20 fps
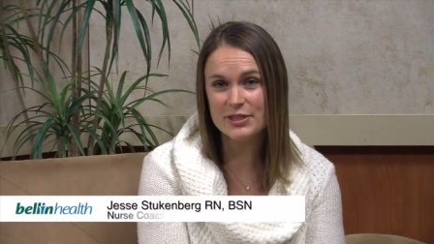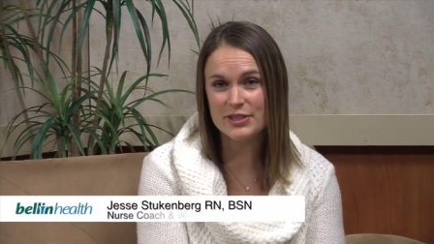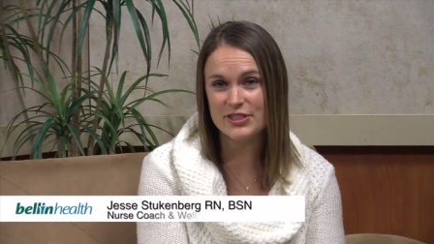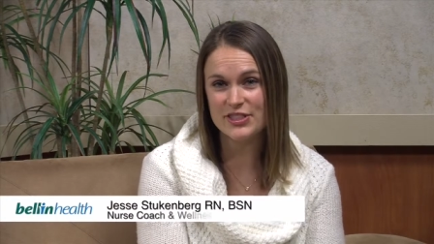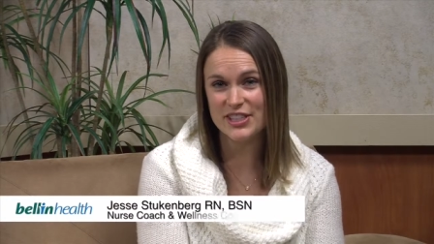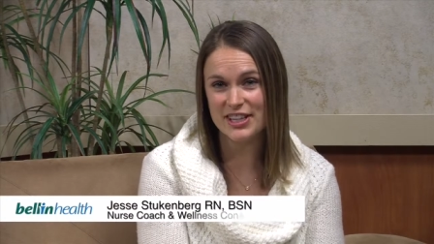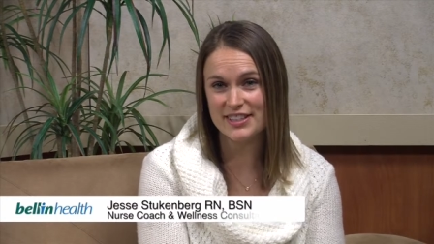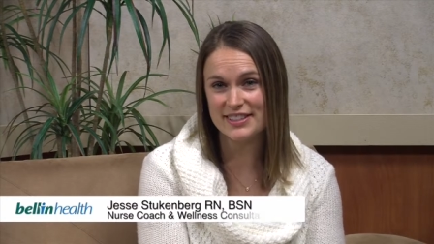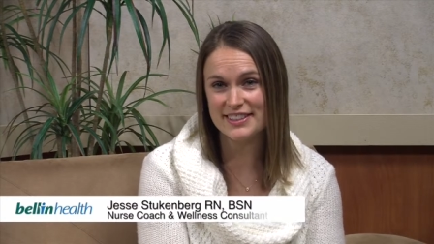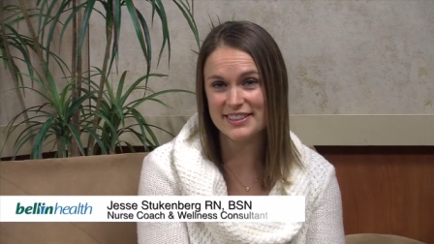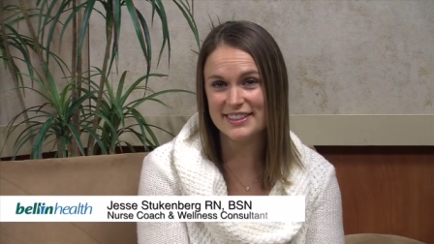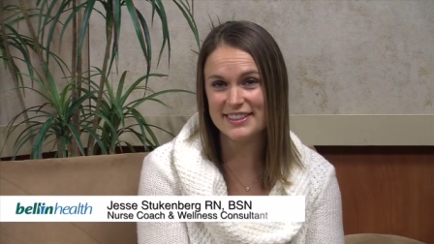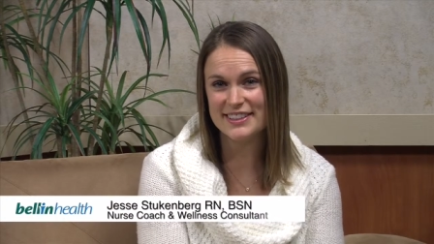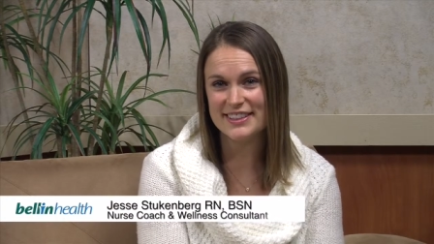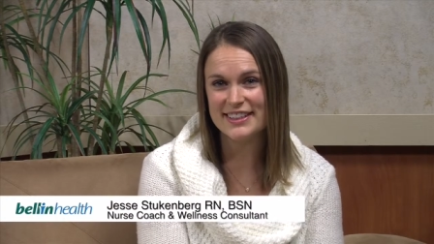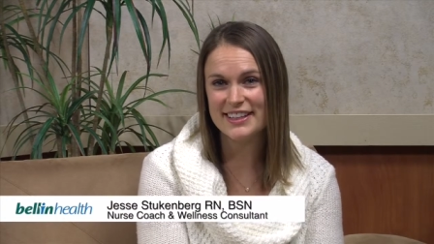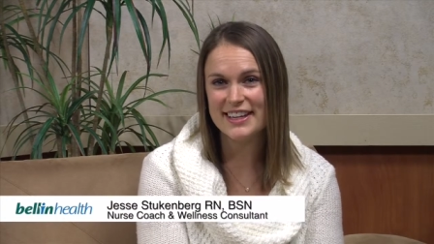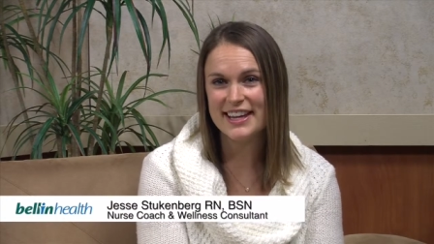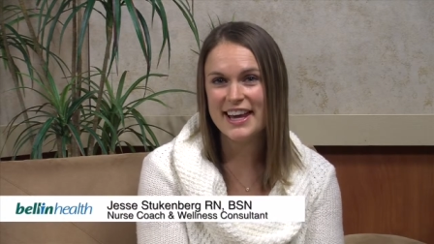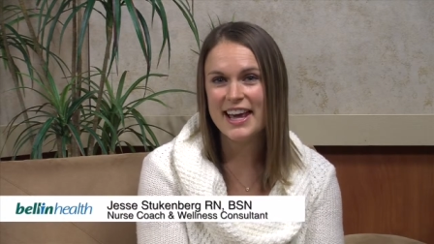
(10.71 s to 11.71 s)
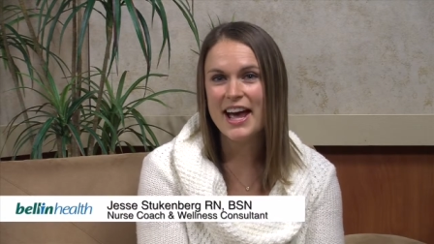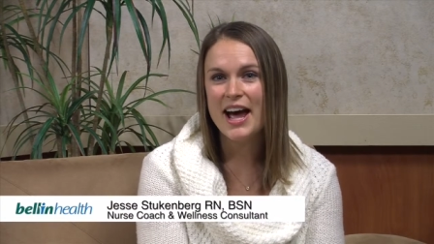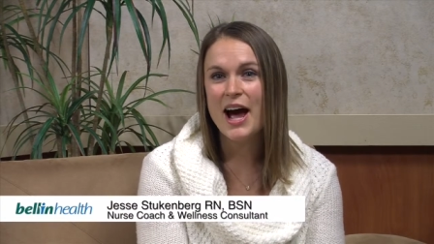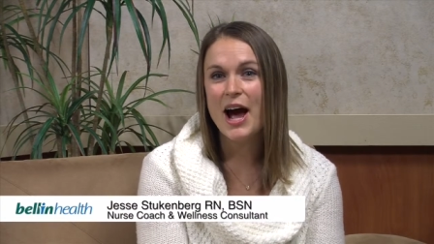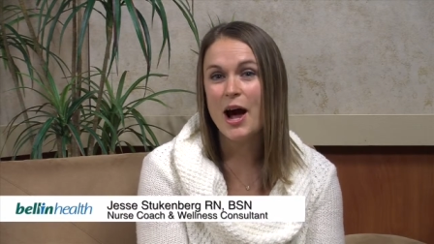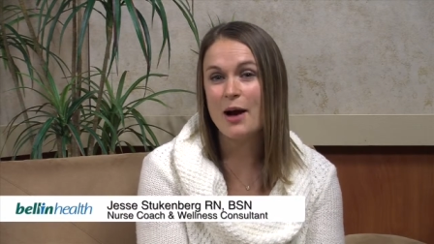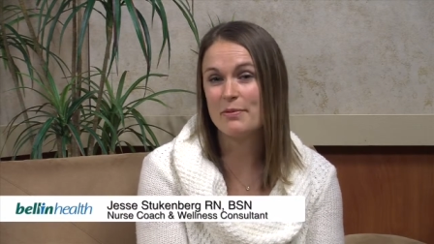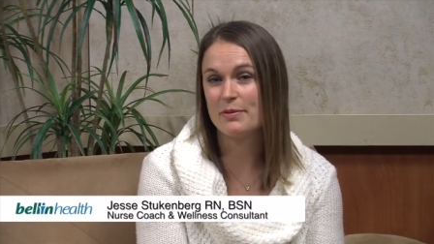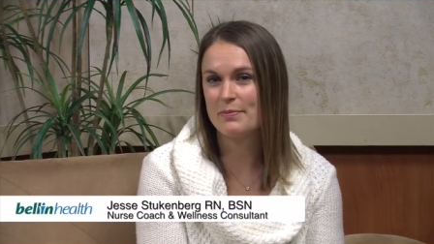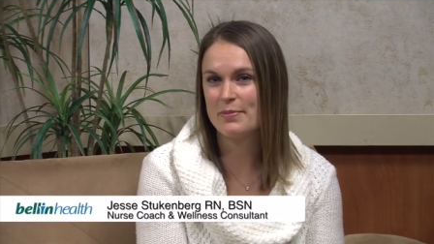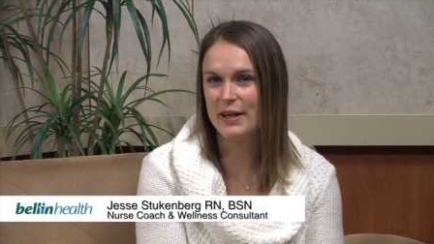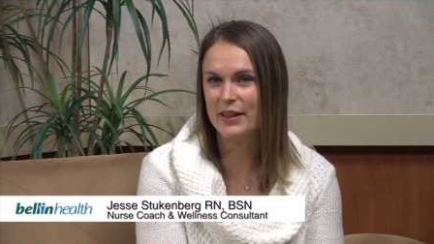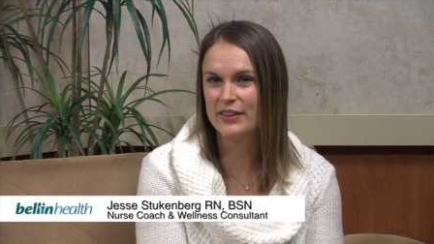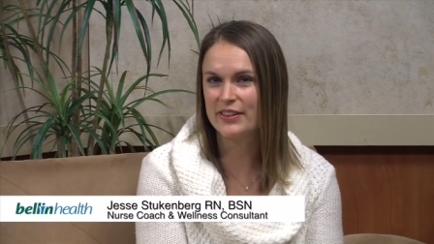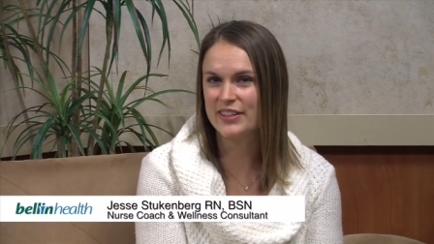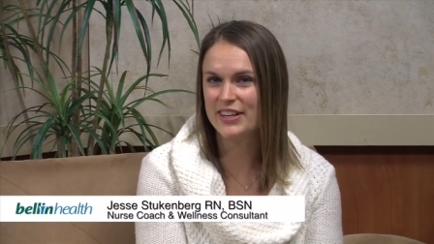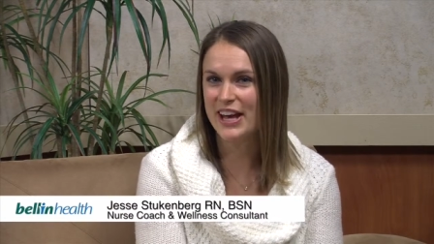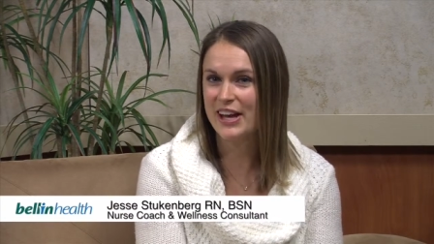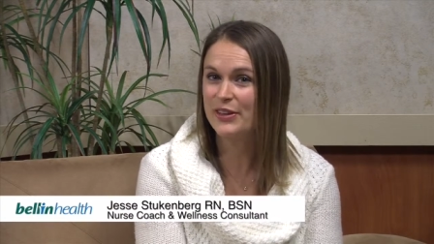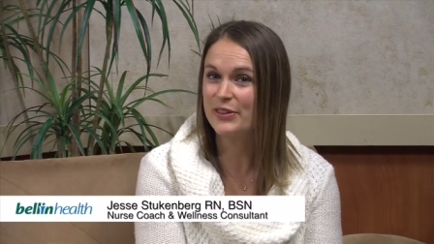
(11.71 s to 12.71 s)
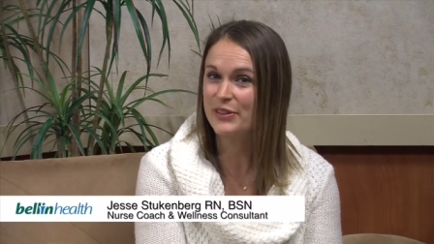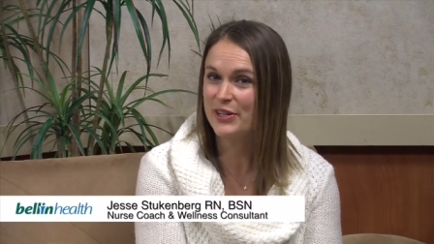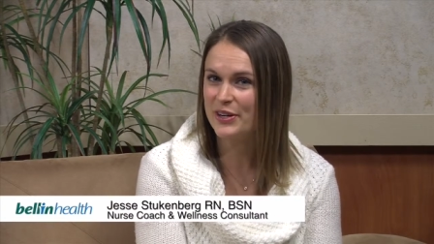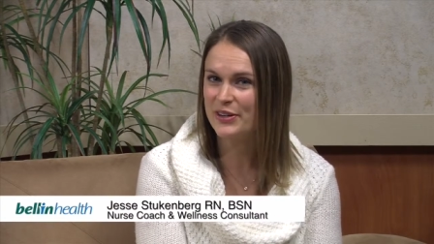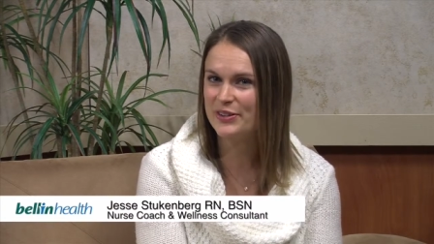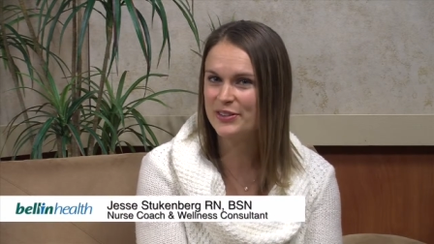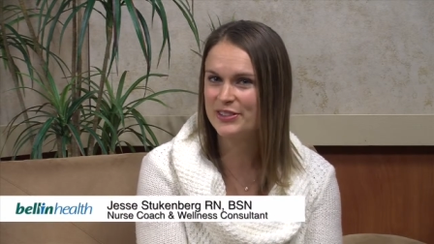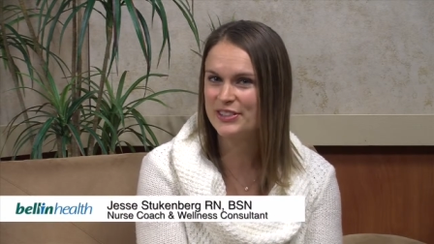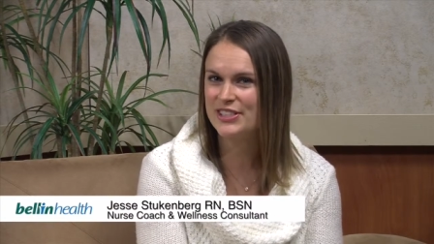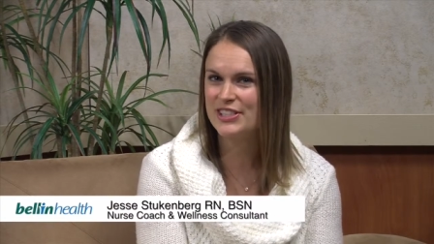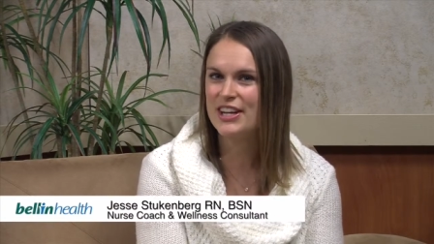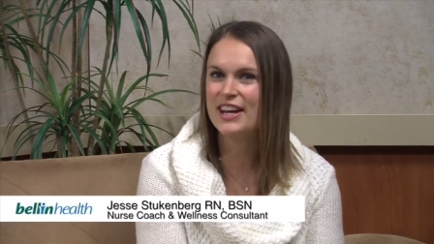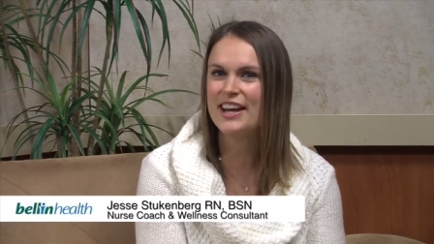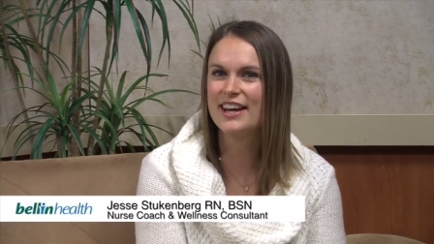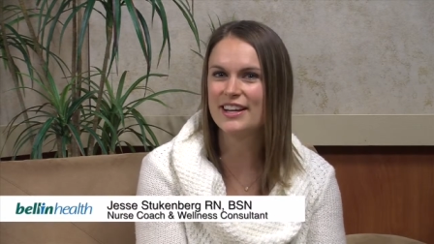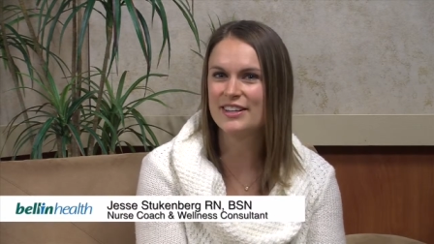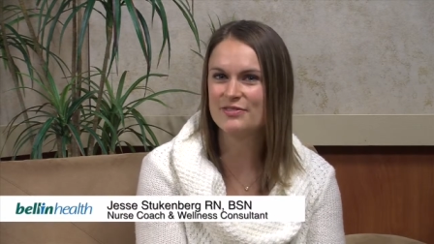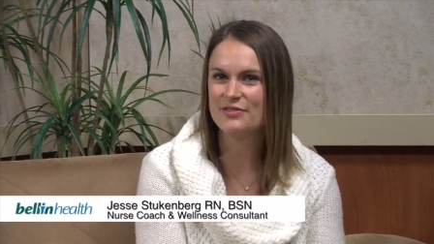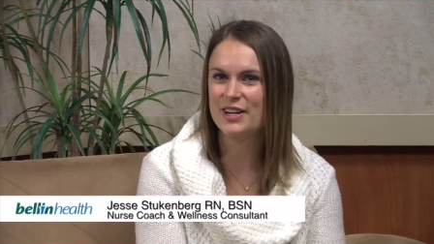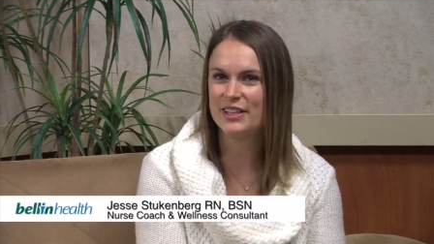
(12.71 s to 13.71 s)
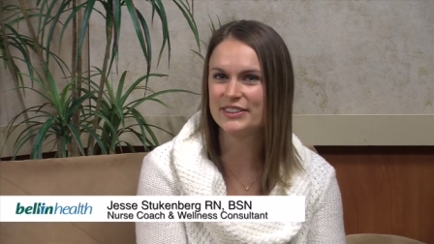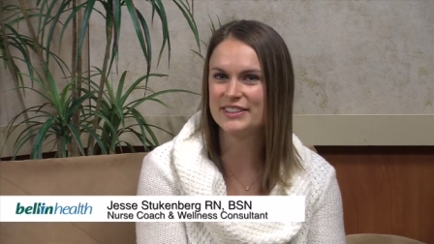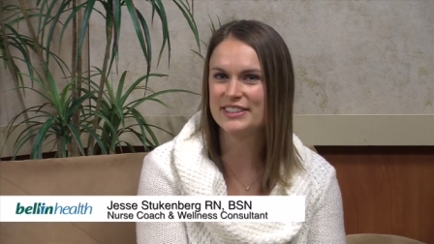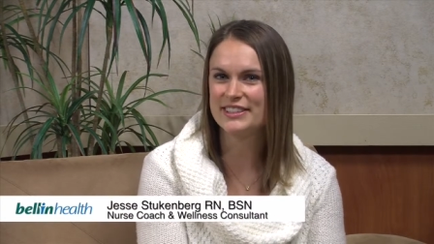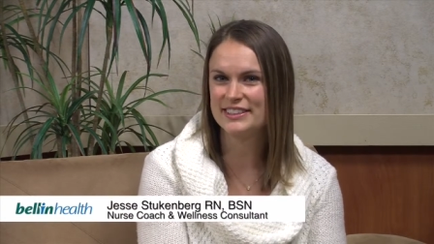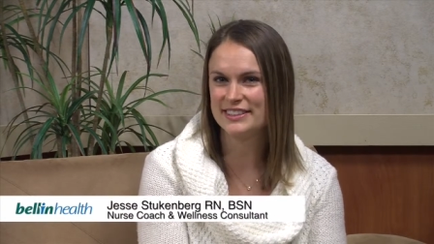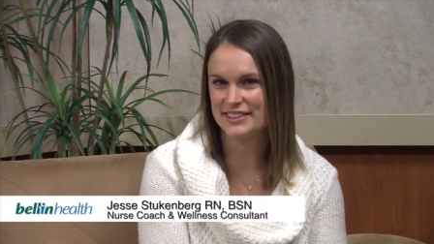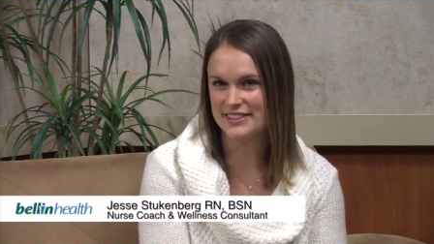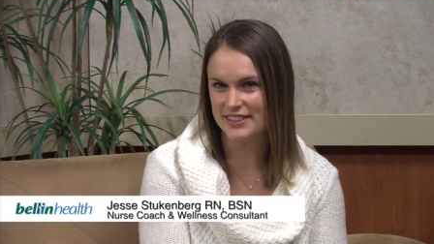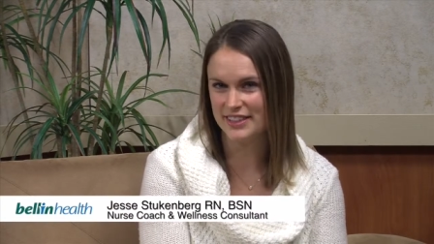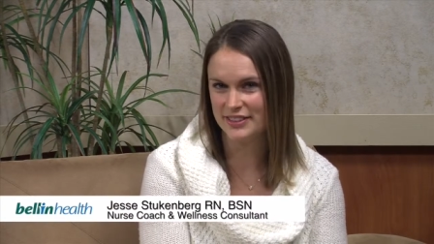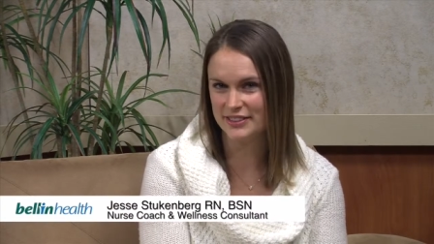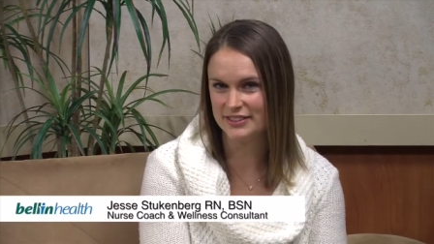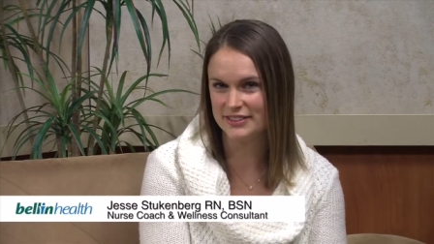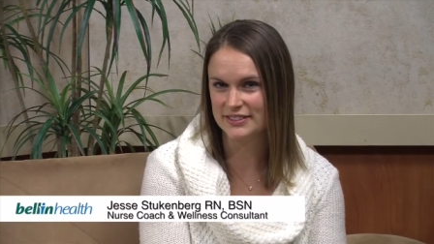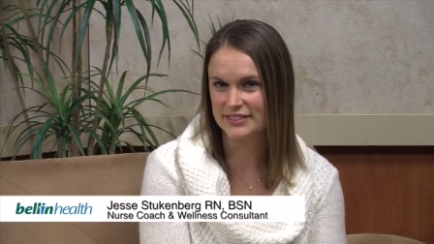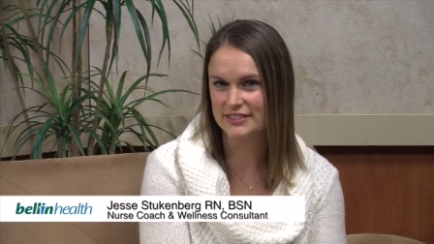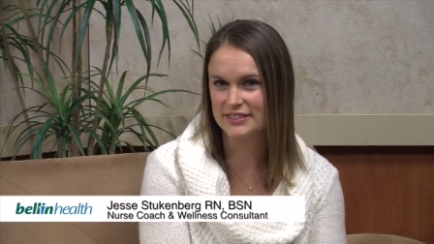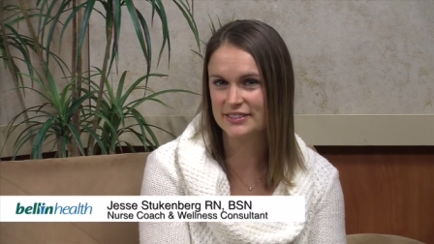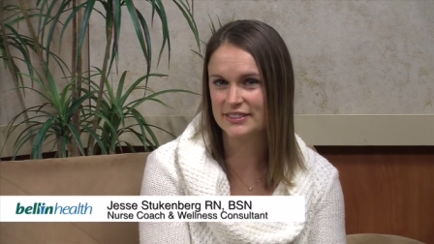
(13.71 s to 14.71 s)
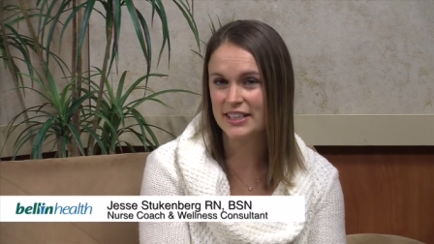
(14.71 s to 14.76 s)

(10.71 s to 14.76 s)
Nurse Jessie. I'm a Bellin health coach and wellness consultant.